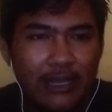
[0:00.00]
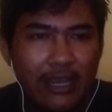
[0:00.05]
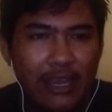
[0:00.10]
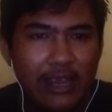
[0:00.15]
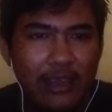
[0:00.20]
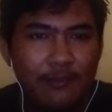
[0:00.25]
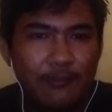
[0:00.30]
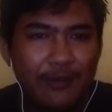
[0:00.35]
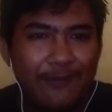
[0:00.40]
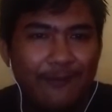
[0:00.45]

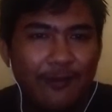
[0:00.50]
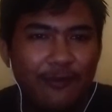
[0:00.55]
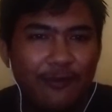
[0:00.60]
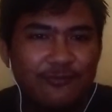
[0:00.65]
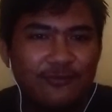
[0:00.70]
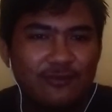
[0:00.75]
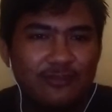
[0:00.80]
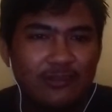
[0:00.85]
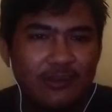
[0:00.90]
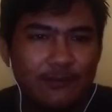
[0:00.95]
before
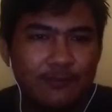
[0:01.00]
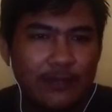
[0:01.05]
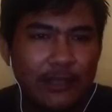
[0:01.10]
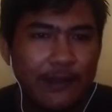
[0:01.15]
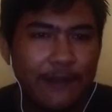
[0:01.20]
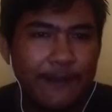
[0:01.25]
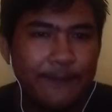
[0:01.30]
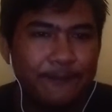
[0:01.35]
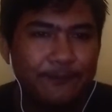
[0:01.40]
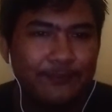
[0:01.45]
treatment,
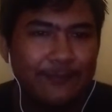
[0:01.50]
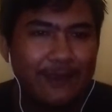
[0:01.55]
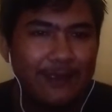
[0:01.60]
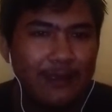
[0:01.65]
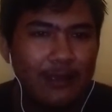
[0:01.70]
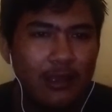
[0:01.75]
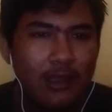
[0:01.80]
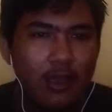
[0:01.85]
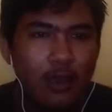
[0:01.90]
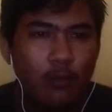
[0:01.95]

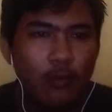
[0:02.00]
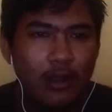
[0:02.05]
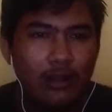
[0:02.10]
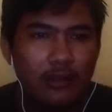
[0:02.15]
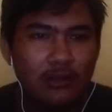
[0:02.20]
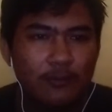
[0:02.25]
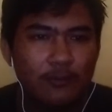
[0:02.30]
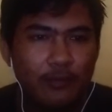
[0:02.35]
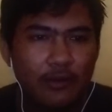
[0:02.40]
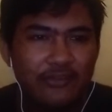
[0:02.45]
while the
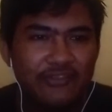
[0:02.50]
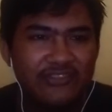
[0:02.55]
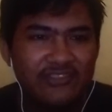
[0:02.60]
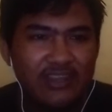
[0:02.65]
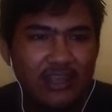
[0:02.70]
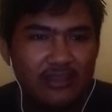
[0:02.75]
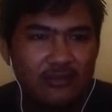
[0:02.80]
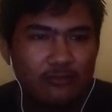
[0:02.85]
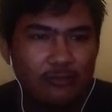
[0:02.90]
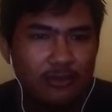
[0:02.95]
post-test
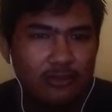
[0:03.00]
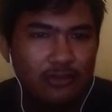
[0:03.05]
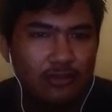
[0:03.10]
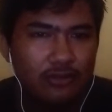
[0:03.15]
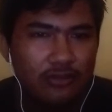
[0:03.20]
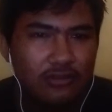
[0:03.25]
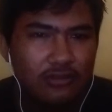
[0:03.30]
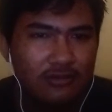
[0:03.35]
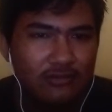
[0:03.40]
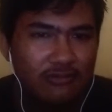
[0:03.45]
was used
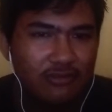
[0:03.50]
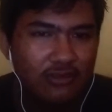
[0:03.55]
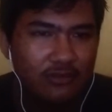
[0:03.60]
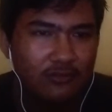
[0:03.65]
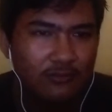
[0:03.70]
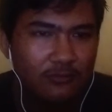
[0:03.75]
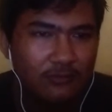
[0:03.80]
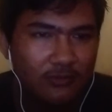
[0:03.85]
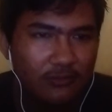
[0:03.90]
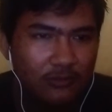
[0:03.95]

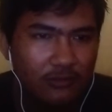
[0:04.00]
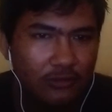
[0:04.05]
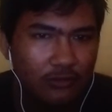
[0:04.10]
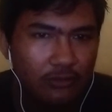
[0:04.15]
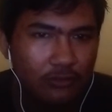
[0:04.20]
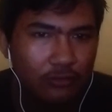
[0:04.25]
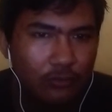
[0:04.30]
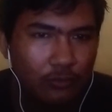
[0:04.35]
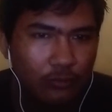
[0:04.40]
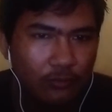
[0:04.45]

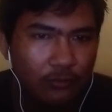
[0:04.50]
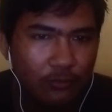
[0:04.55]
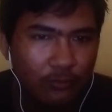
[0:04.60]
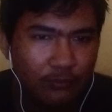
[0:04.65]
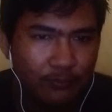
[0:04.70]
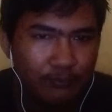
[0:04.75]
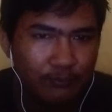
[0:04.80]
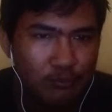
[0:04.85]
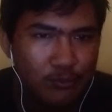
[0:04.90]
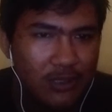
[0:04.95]
to
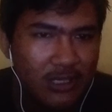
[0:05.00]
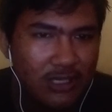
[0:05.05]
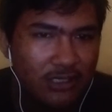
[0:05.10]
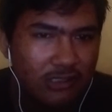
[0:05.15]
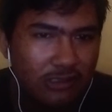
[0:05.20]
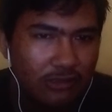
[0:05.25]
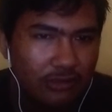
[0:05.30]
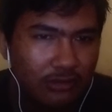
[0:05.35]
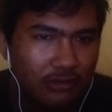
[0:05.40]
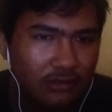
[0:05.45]

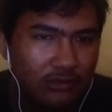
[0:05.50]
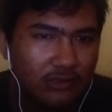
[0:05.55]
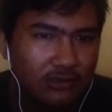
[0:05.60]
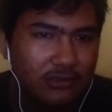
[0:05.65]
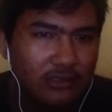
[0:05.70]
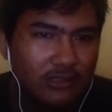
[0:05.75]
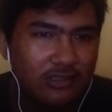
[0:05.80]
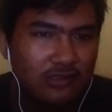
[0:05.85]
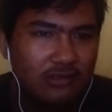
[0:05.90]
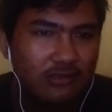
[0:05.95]
measure the
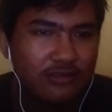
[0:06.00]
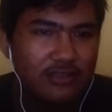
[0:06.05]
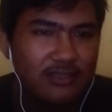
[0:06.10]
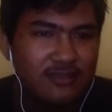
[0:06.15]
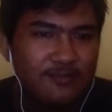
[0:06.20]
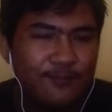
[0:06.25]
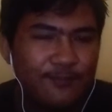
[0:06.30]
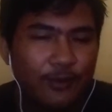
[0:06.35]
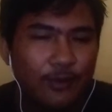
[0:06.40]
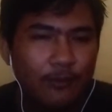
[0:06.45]
students'
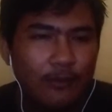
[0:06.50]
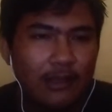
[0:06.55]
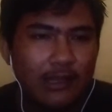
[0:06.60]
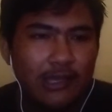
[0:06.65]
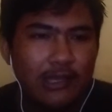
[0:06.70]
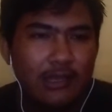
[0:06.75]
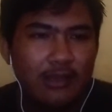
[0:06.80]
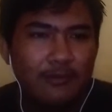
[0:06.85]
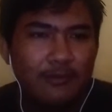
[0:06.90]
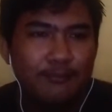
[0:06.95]
vocabulary
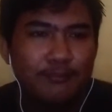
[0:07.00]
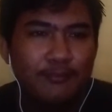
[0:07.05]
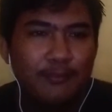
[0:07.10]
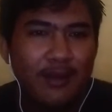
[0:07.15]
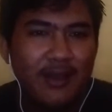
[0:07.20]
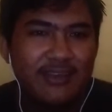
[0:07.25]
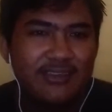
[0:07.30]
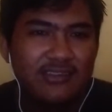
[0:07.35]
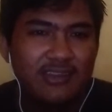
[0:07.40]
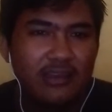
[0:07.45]

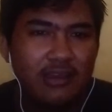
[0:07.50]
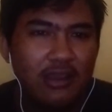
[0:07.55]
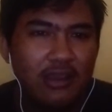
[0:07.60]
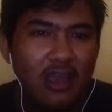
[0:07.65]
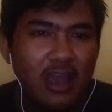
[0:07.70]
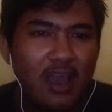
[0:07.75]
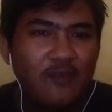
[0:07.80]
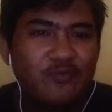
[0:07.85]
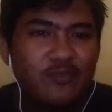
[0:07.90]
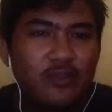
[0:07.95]
mastery
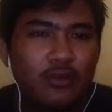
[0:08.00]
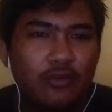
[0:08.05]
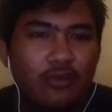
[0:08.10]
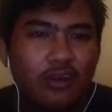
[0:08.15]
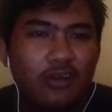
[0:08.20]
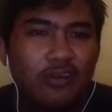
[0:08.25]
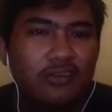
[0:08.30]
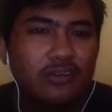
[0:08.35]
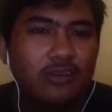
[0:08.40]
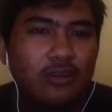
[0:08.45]
after round
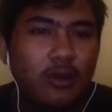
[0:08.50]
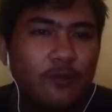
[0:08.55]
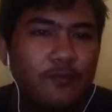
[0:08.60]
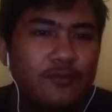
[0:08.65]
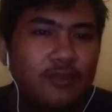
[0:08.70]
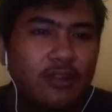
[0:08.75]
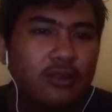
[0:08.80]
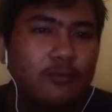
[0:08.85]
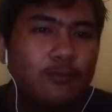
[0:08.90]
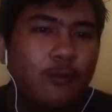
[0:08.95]
of the
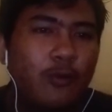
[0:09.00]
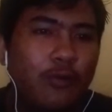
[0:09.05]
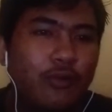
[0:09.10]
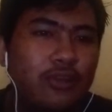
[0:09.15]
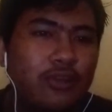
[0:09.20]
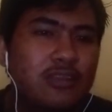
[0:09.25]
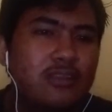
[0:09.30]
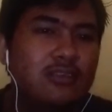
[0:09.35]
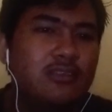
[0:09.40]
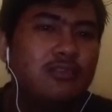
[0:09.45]
board
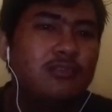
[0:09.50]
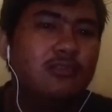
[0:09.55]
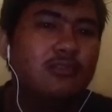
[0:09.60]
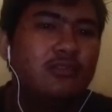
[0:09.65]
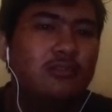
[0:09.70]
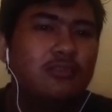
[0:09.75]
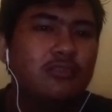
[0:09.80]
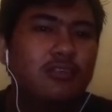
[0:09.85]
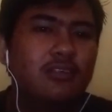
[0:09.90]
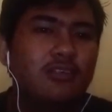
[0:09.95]

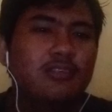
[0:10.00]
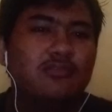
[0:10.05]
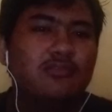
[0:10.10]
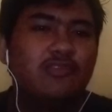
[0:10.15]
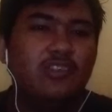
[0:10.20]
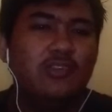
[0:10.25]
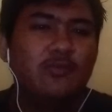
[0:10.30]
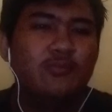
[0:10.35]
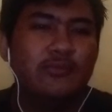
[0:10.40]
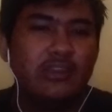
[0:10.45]

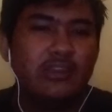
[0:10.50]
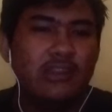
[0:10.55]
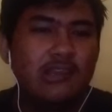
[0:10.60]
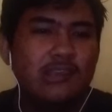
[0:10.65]
treatments.